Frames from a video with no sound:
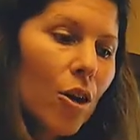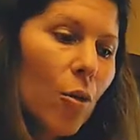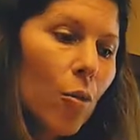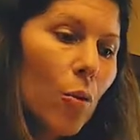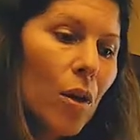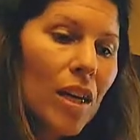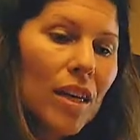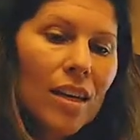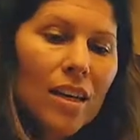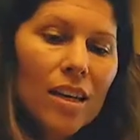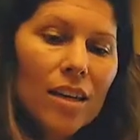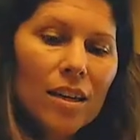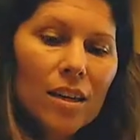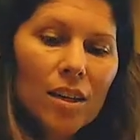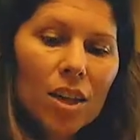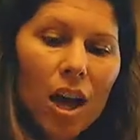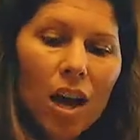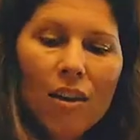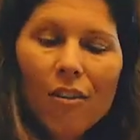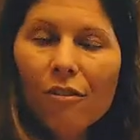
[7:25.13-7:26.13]
We eat a
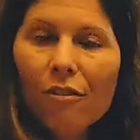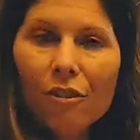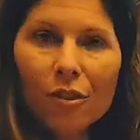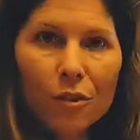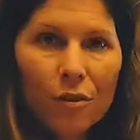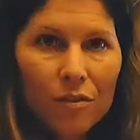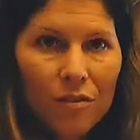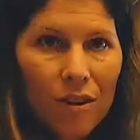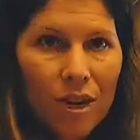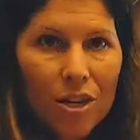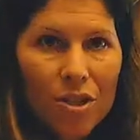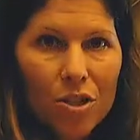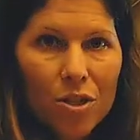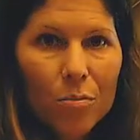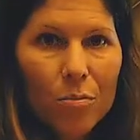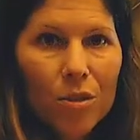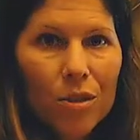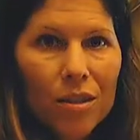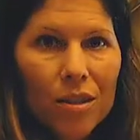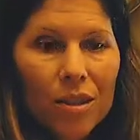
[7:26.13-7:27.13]
lot of fruit and
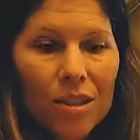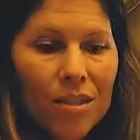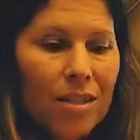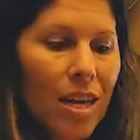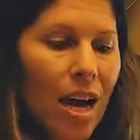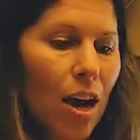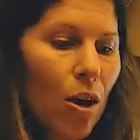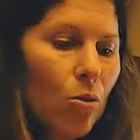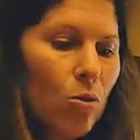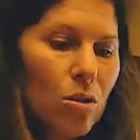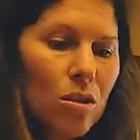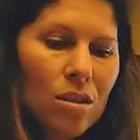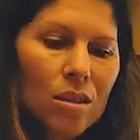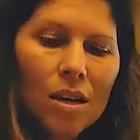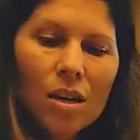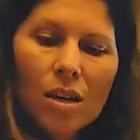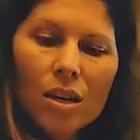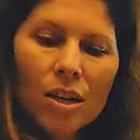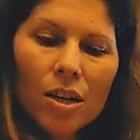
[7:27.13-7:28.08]
vegetable in this house.